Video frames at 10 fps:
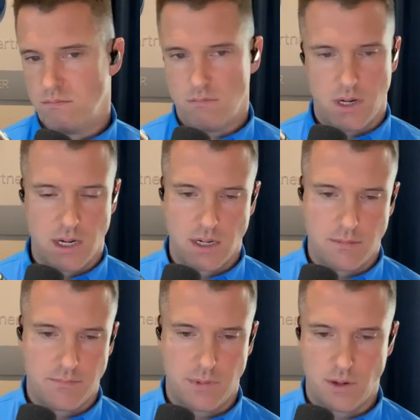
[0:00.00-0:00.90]

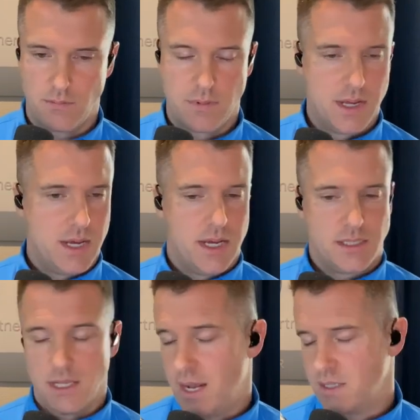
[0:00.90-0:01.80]
it's a
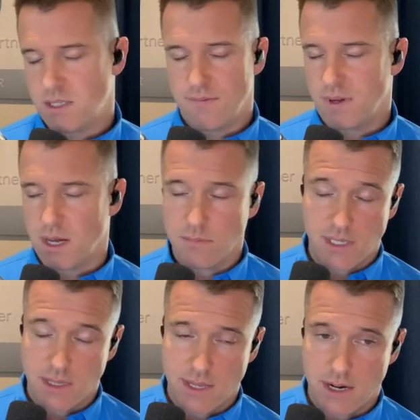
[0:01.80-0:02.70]
lot of stuff that comes
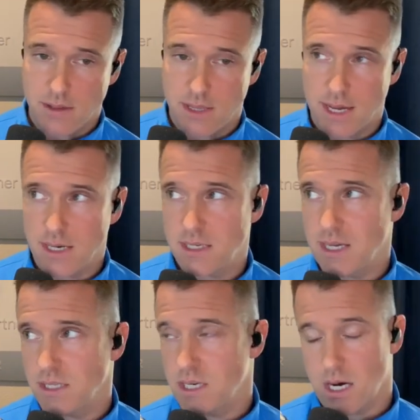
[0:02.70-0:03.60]
in there that
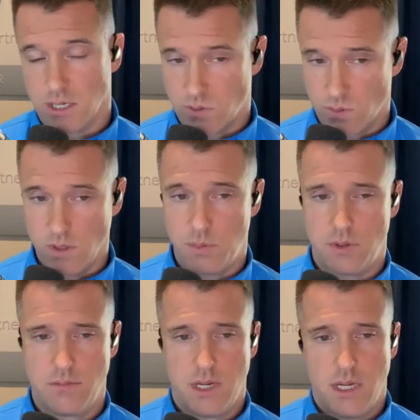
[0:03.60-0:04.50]
is not controllable,